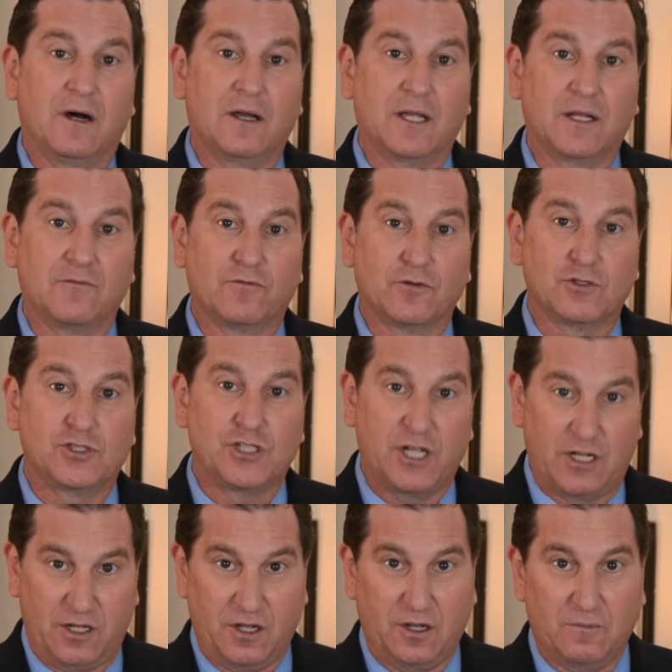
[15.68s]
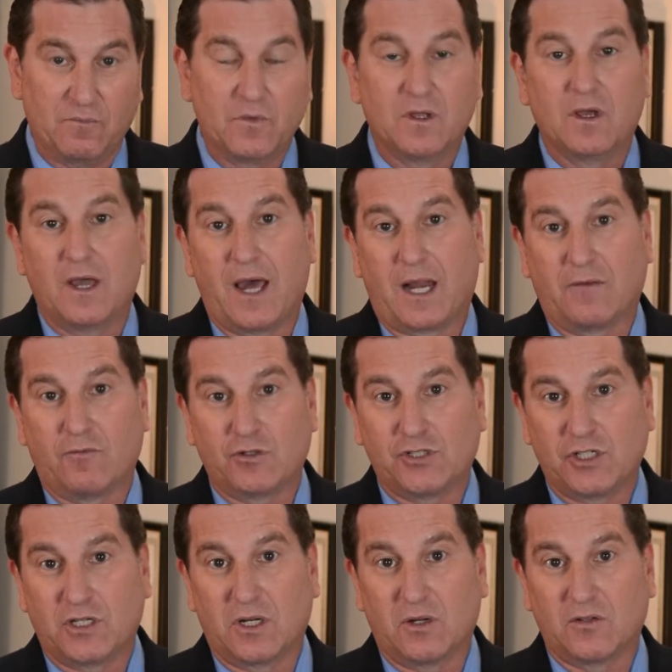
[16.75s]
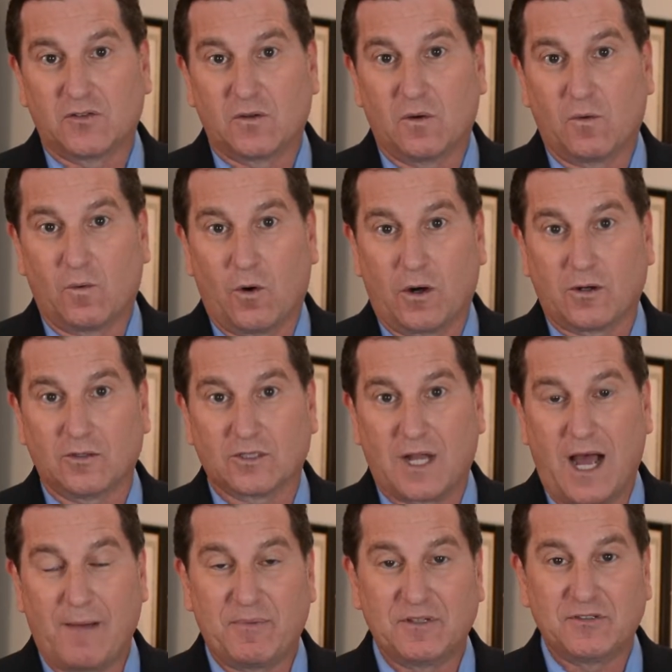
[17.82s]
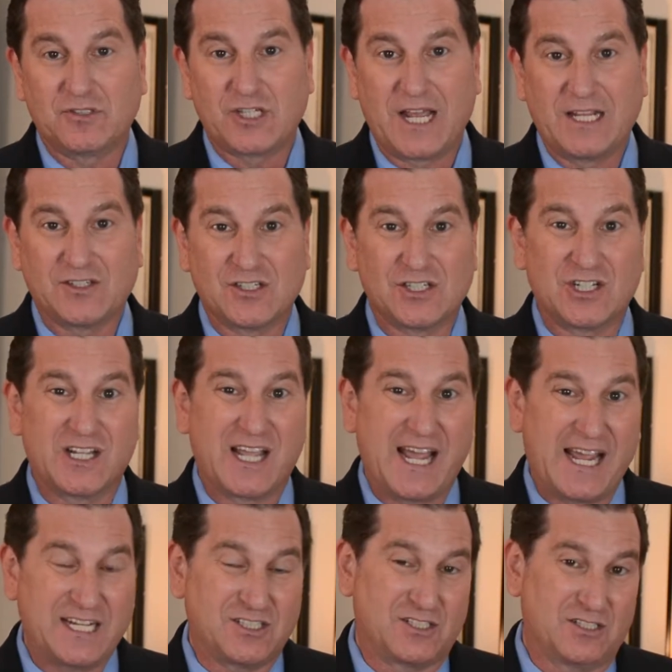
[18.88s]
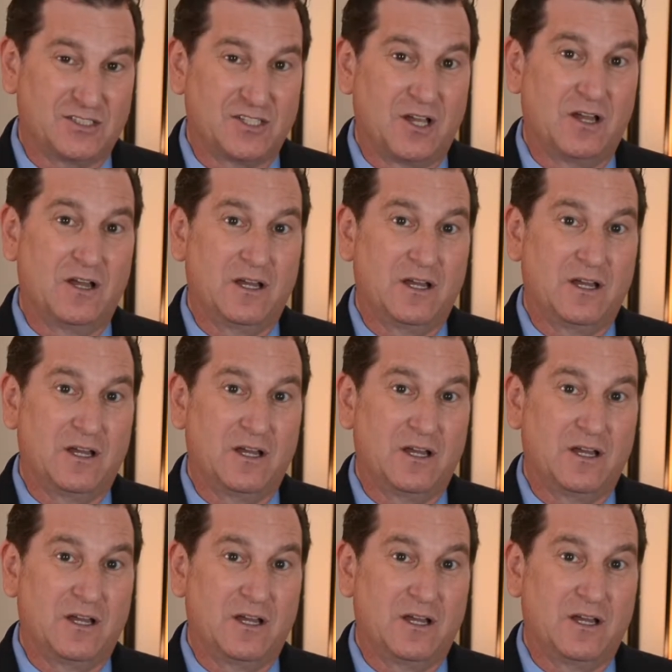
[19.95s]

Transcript: in Virginia and in Virginia's workers' compensation cases.